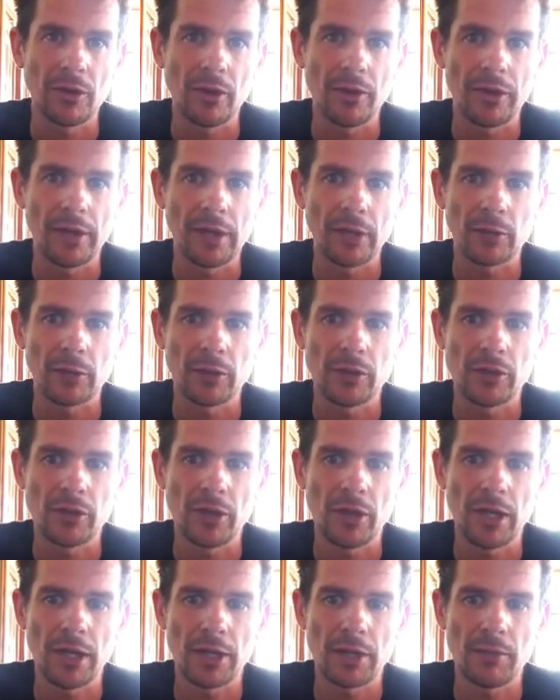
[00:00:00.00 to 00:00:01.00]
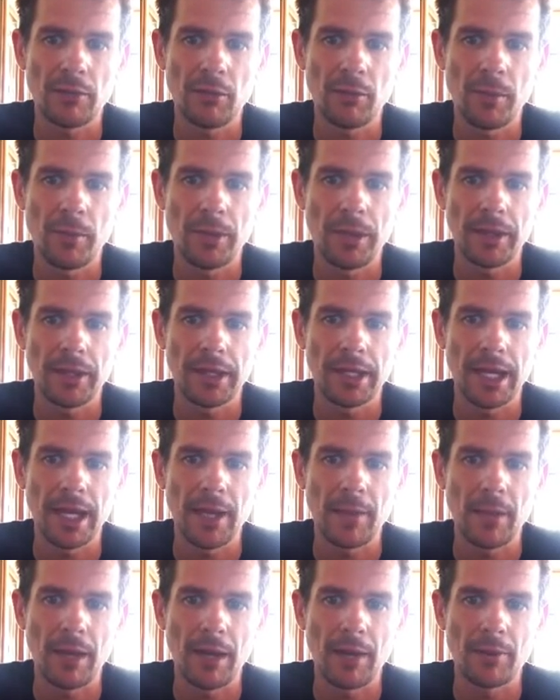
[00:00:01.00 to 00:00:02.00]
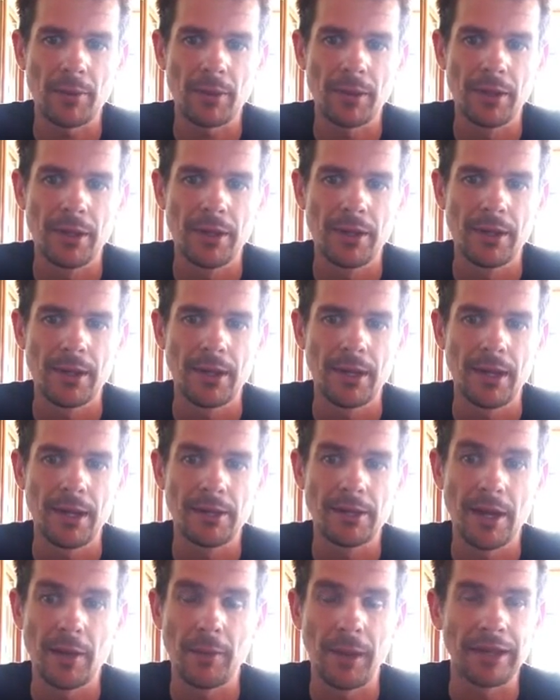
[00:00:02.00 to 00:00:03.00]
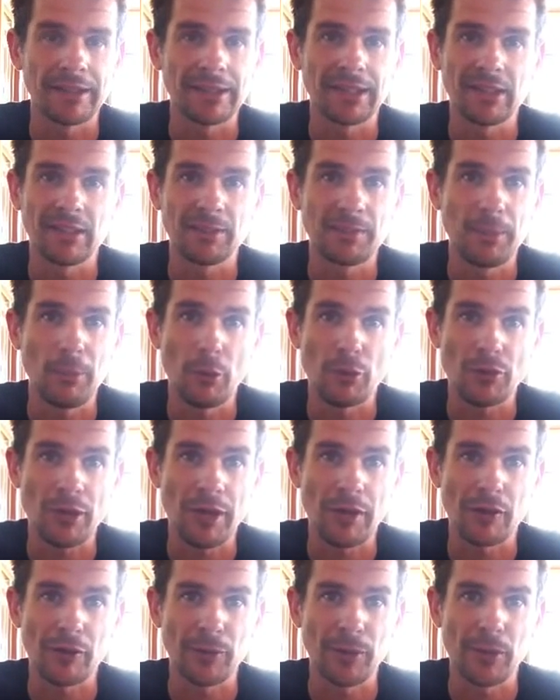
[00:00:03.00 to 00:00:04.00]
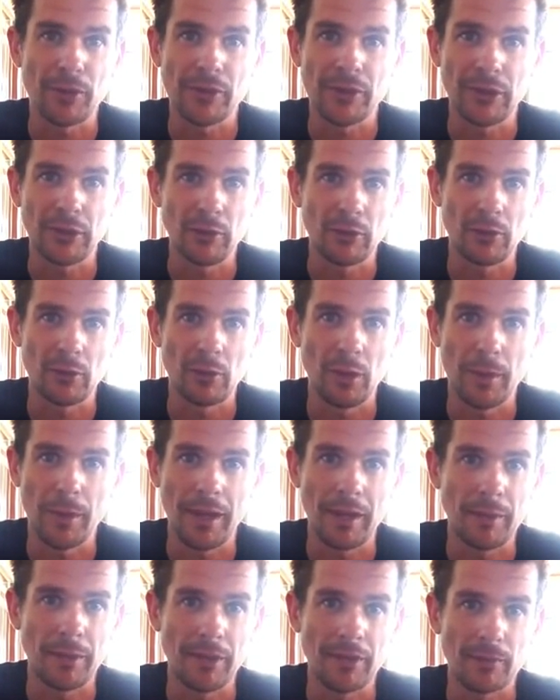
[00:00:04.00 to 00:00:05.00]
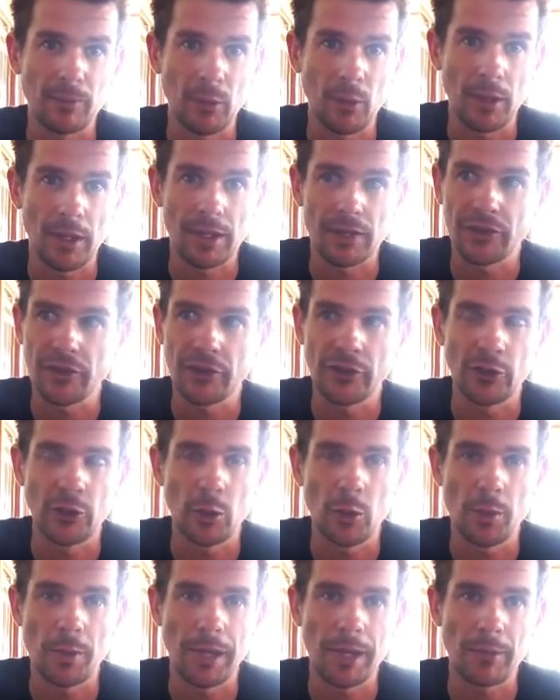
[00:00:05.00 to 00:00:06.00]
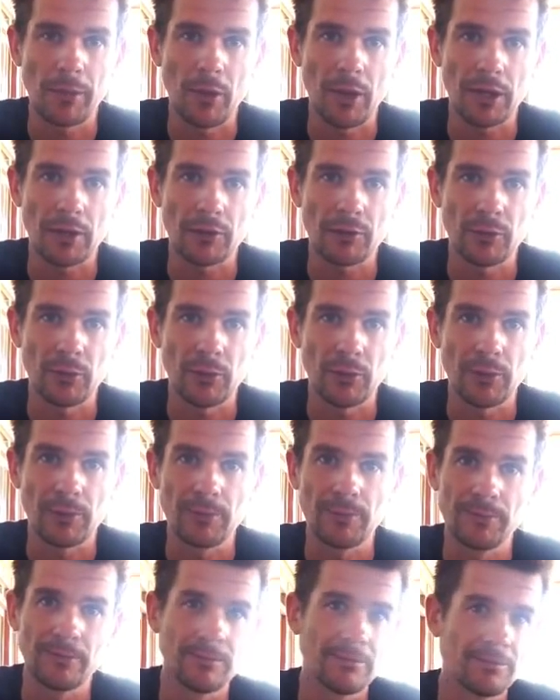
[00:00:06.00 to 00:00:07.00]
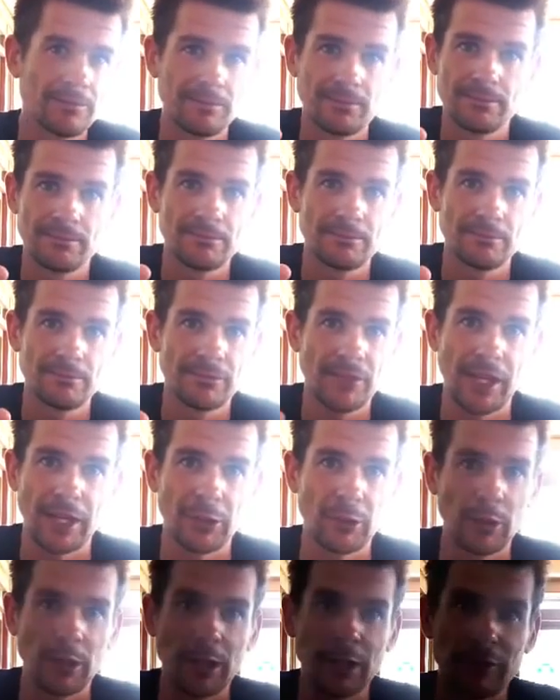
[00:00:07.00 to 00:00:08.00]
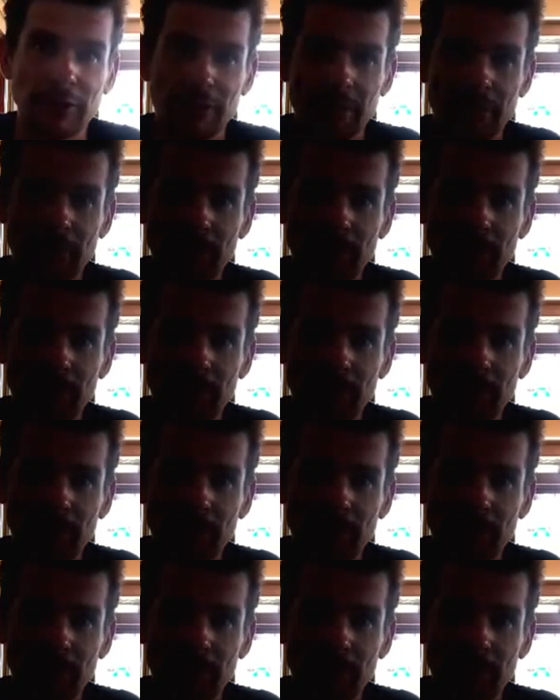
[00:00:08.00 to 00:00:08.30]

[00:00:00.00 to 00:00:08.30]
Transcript: So I think that's where Giant could probably pick the game up and basically just be more transparent. Say, look, we make the best bikes. This is who we make bikes for. Take it or leave it.